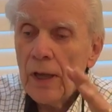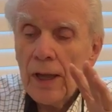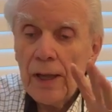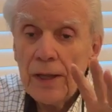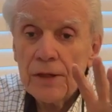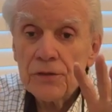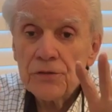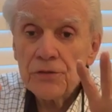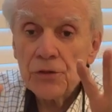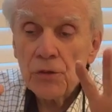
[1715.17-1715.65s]

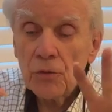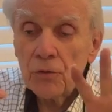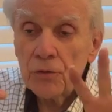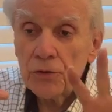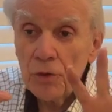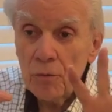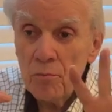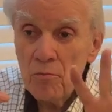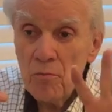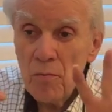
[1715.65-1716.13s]
And so
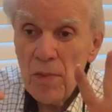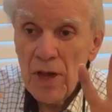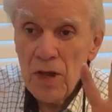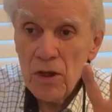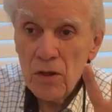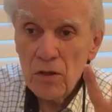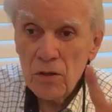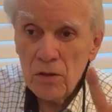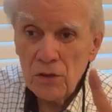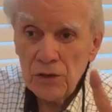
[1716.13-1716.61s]
to
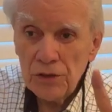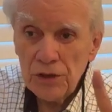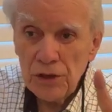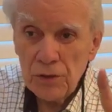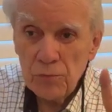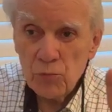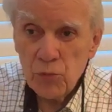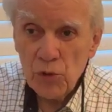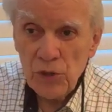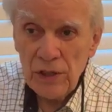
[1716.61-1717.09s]
meld
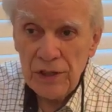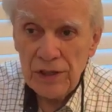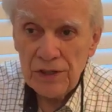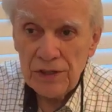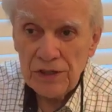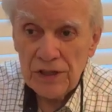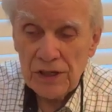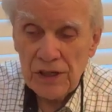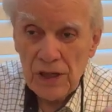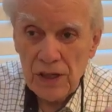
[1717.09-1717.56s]
and bring
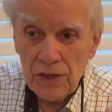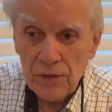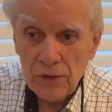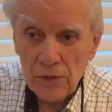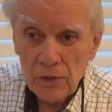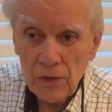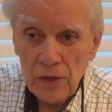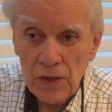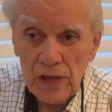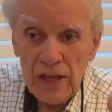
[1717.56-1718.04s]

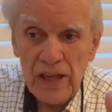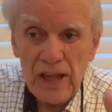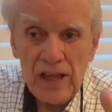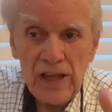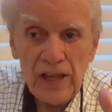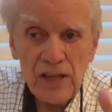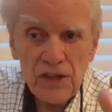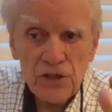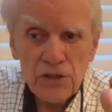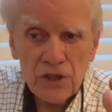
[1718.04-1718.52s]
together
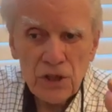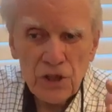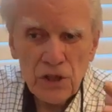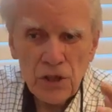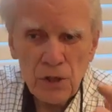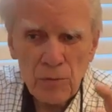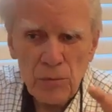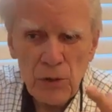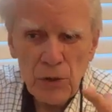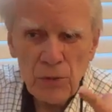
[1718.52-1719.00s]
into
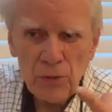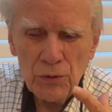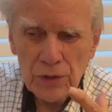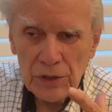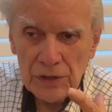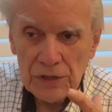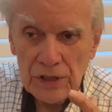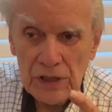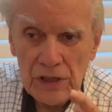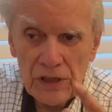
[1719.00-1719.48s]

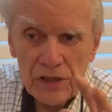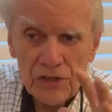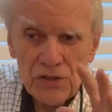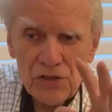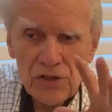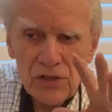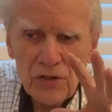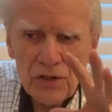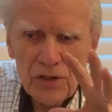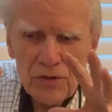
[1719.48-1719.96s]
community, in
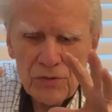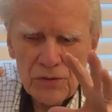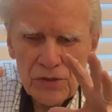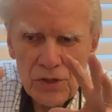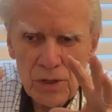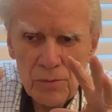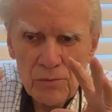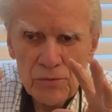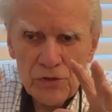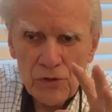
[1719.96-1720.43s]
sort of
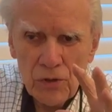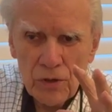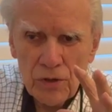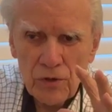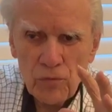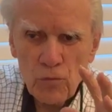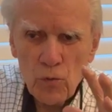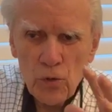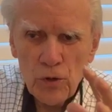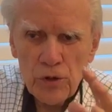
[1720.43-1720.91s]
some sort
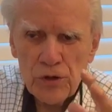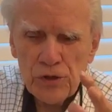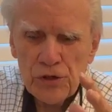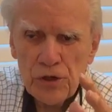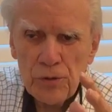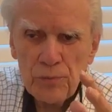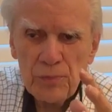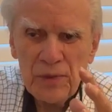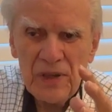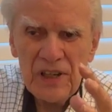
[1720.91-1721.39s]
of
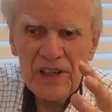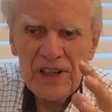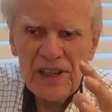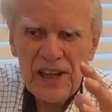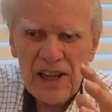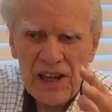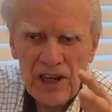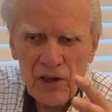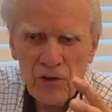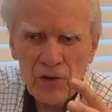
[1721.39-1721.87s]
worshiping,
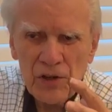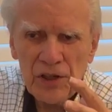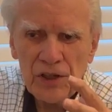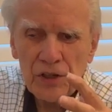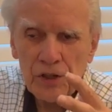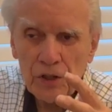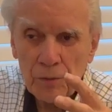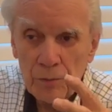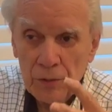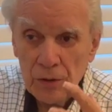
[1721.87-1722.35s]
caring
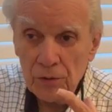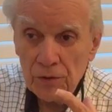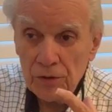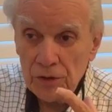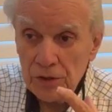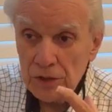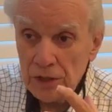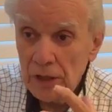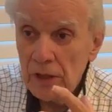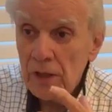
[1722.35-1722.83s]

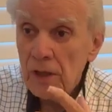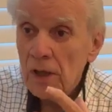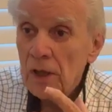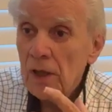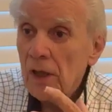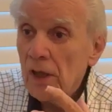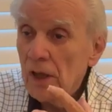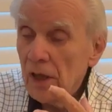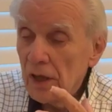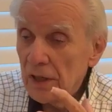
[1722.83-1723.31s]
community
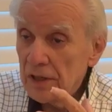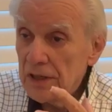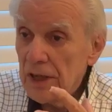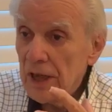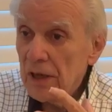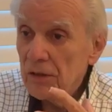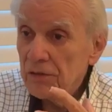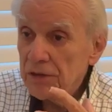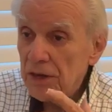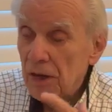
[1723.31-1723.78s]
in
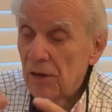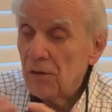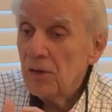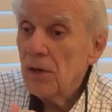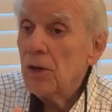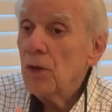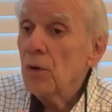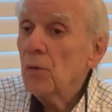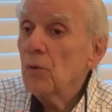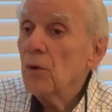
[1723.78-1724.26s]
downtown.
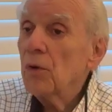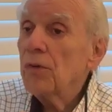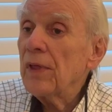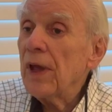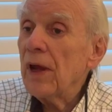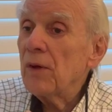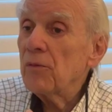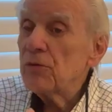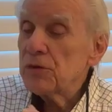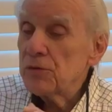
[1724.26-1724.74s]
Well,
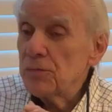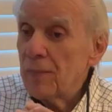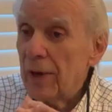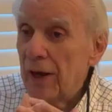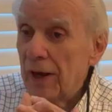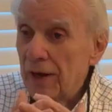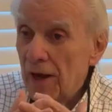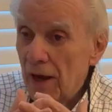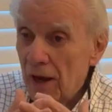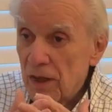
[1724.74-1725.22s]
that was
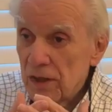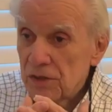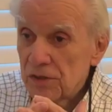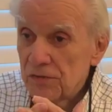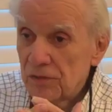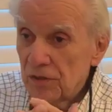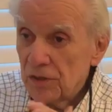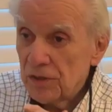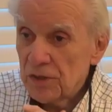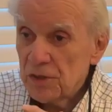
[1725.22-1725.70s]
my
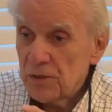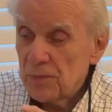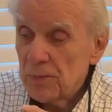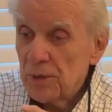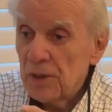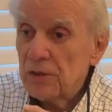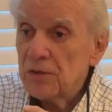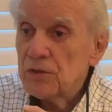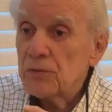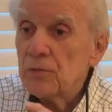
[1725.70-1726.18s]
Knoxville
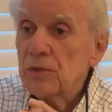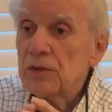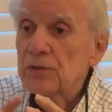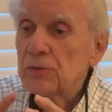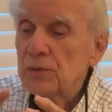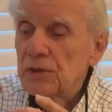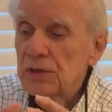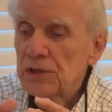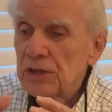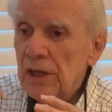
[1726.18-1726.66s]
experience,
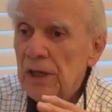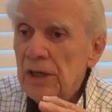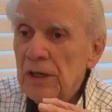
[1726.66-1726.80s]
which was